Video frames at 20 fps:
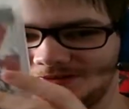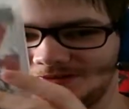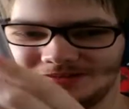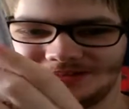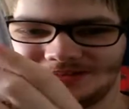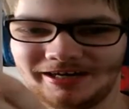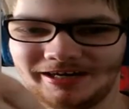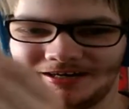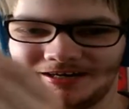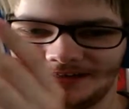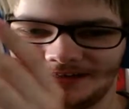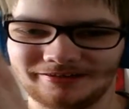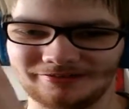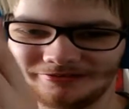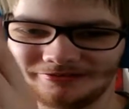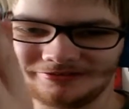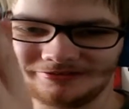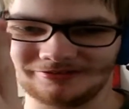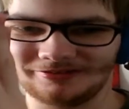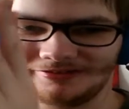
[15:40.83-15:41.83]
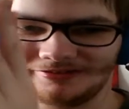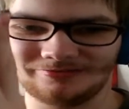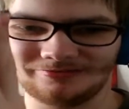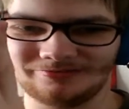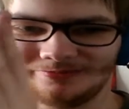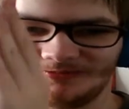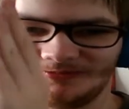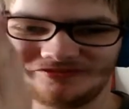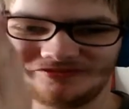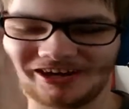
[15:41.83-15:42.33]
the entire
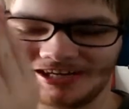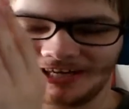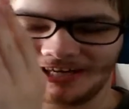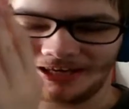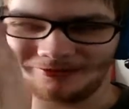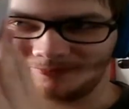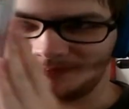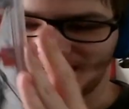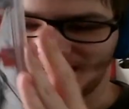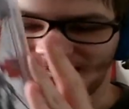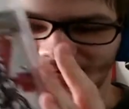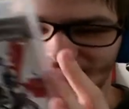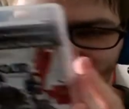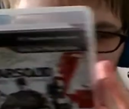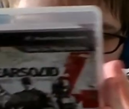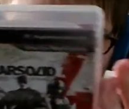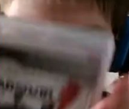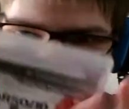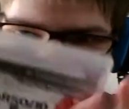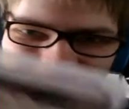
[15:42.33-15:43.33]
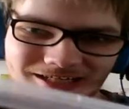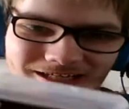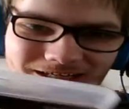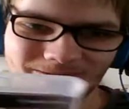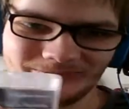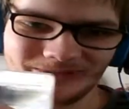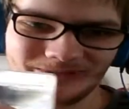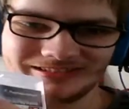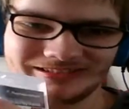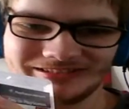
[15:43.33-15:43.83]
fucking planet.
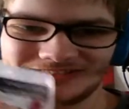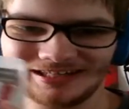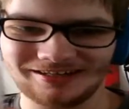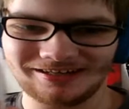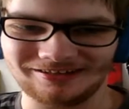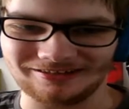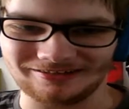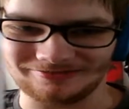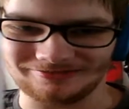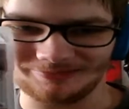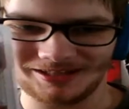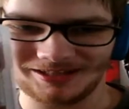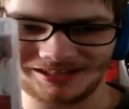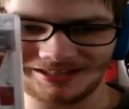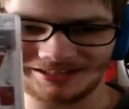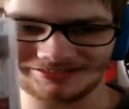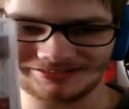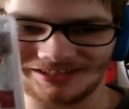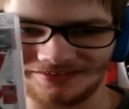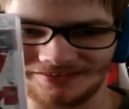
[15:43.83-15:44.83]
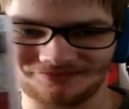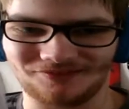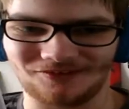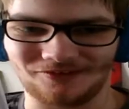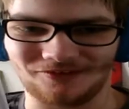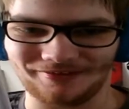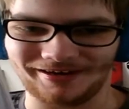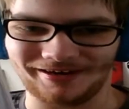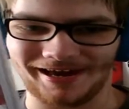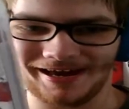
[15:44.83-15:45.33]
But still, Metal Gear Solid
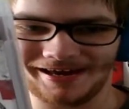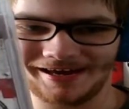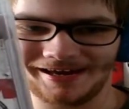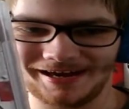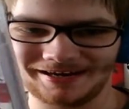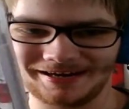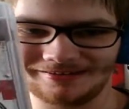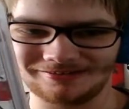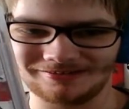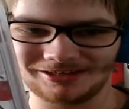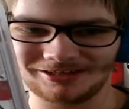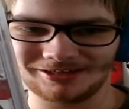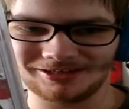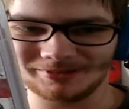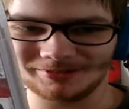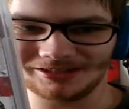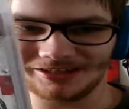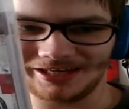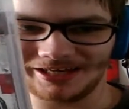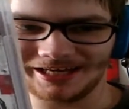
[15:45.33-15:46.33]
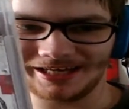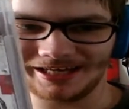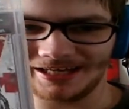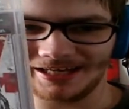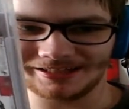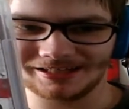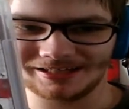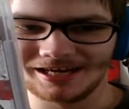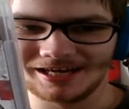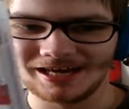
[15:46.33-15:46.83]
4, I highly recommend getting
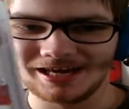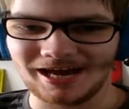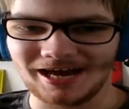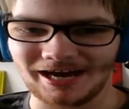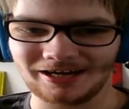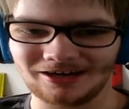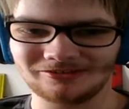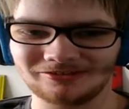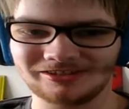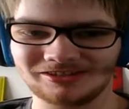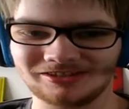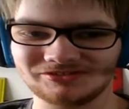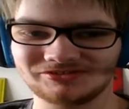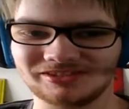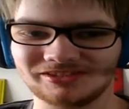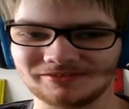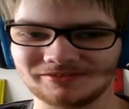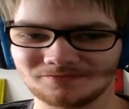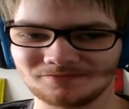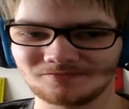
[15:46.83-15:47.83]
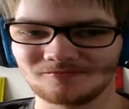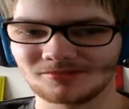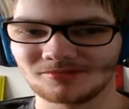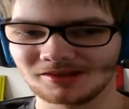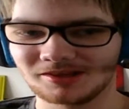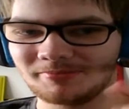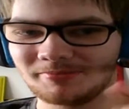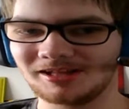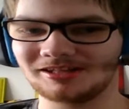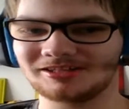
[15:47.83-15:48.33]
it. I know there's uh,
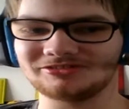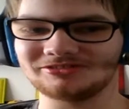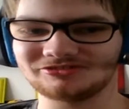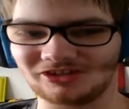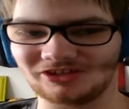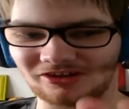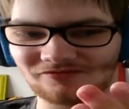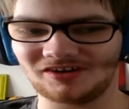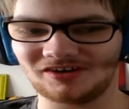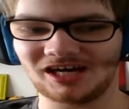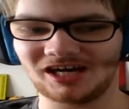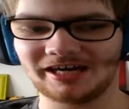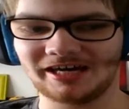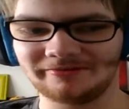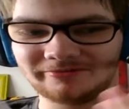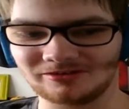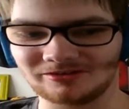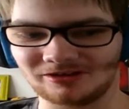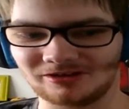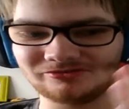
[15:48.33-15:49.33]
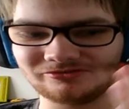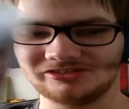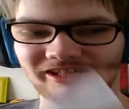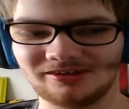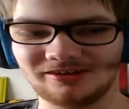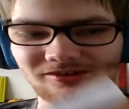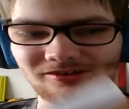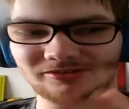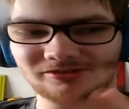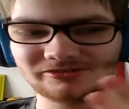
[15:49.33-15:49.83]
Metal Gear Solid 5, Ground
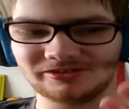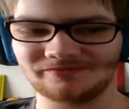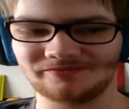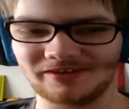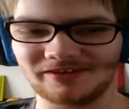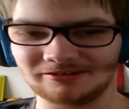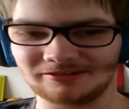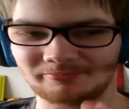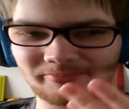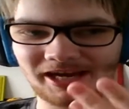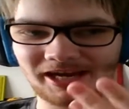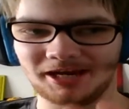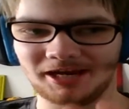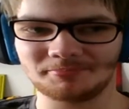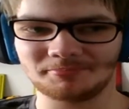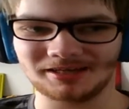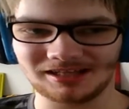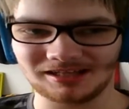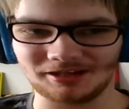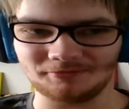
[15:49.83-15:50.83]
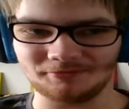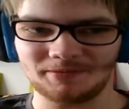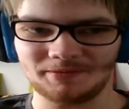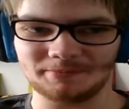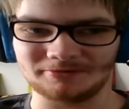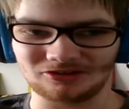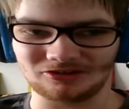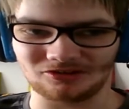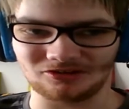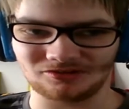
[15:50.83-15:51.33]
Zeroes, and Final Pain, but a lot of
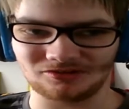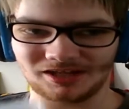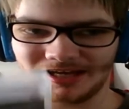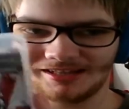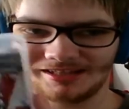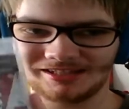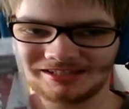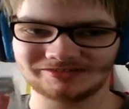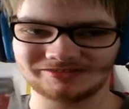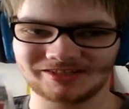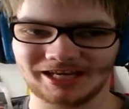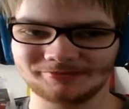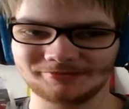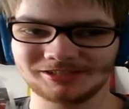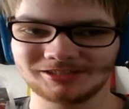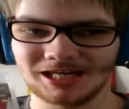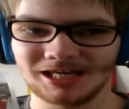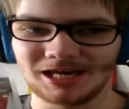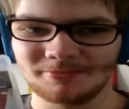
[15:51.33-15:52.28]
people don't like these games.